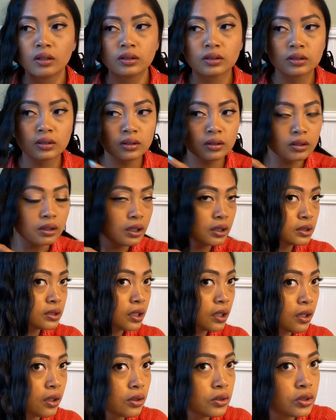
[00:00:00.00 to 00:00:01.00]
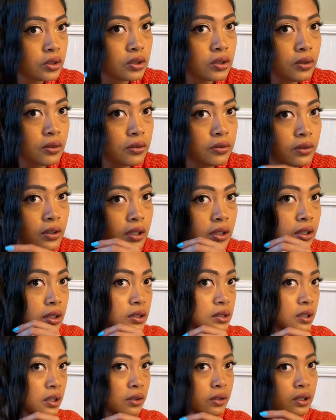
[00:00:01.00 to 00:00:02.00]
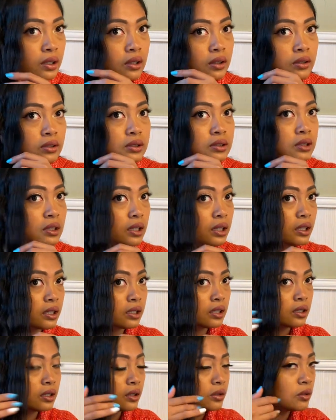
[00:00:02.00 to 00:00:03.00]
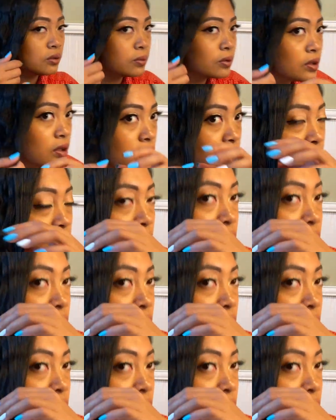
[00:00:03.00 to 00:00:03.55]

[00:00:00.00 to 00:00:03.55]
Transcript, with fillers: So that's how, so far that's how it looks like. I hope you guys